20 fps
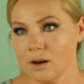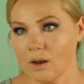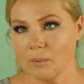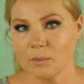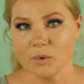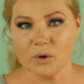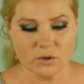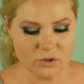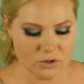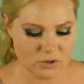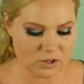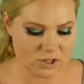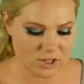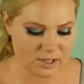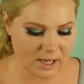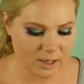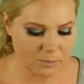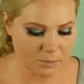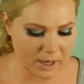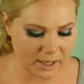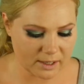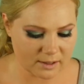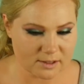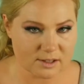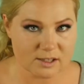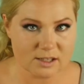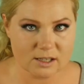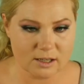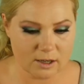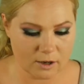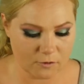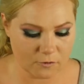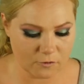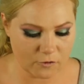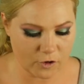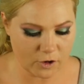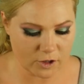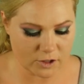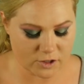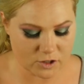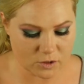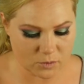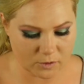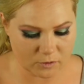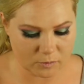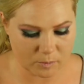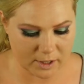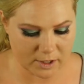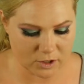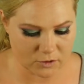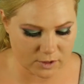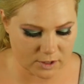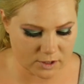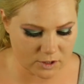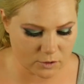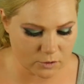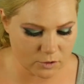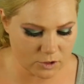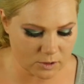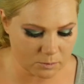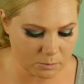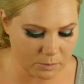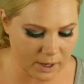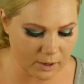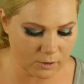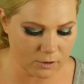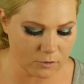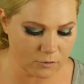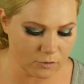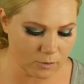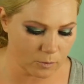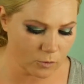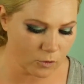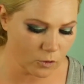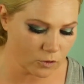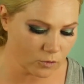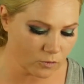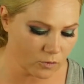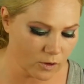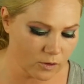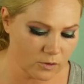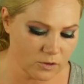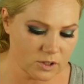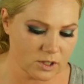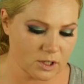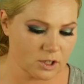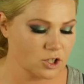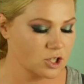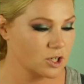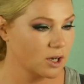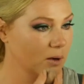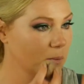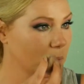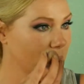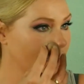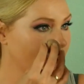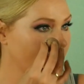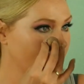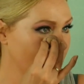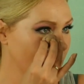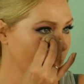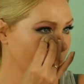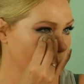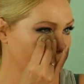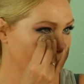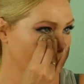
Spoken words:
I'm going to set my concealer first with my translucent powder from Golden Rose in the shade Banana.